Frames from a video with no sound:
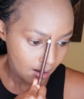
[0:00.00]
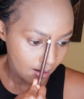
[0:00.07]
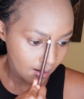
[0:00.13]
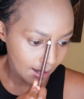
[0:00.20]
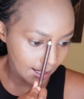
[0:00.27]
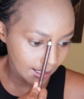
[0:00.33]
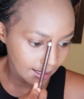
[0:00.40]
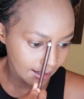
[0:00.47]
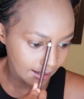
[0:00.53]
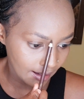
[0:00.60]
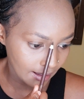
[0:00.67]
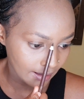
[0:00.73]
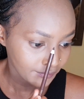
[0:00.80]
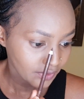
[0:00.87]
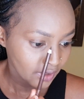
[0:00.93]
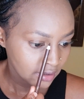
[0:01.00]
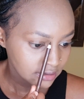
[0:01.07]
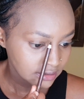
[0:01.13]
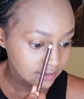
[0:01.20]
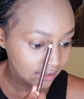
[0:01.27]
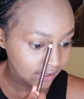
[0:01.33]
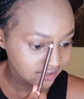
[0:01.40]
right here,
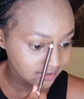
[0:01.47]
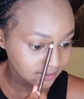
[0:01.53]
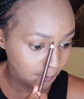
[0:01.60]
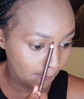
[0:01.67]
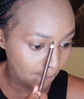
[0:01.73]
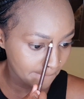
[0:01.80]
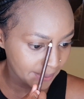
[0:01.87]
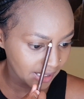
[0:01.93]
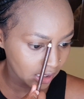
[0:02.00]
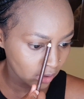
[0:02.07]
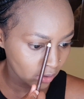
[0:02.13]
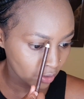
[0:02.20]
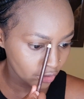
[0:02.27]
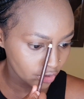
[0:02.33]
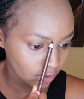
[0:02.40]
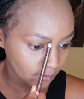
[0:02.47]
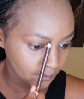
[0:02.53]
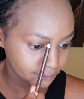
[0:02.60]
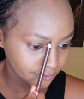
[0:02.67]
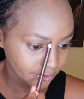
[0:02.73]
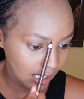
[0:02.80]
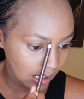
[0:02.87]
just below your
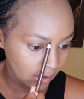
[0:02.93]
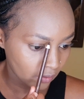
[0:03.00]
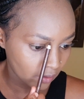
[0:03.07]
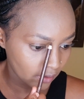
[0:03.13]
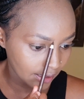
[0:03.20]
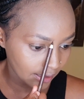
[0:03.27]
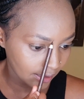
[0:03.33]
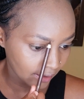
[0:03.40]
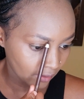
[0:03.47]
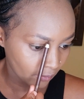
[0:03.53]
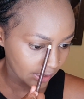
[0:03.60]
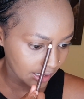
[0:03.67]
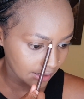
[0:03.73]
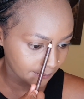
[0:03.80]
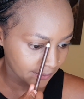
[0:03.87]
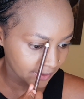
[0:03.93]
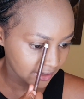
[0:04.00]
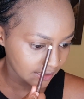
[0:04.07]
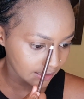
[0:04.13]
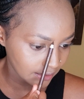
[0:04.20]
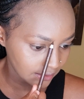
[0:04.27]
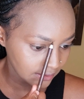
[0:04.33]
brow, okay, where it
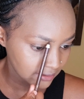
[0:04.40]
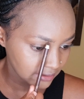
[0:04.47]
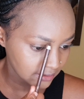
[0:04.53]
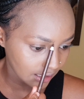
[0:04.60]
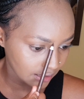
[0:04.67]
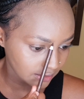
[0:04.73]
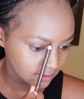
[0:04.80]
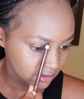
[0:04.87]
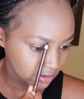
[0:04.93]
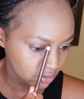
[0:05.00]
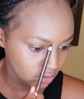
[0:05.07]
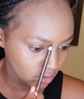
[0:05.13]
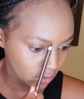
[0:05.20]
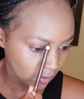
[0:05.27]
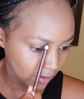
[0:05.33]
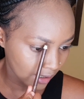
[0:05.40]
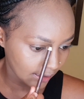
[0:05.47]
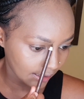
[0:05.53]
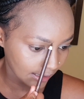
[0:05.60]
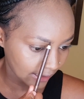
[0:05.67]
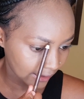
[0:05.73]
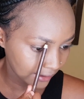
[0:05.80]
begins. Just draw a
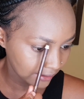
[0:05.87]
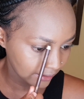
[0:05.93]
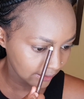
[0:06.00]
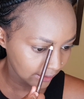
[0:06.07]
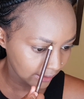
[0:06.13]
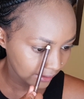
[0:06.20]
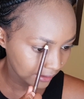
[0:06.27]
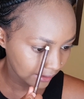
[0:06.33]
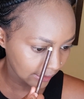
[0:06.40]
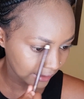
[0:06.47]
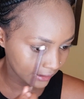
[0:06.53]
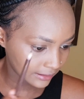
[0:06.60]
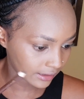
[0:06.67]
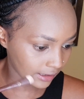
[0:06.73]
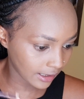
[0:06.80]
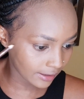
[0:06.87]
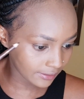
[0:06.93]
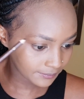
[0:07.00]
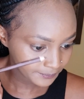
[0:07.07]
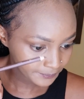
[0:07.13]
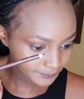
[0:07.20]
line like that.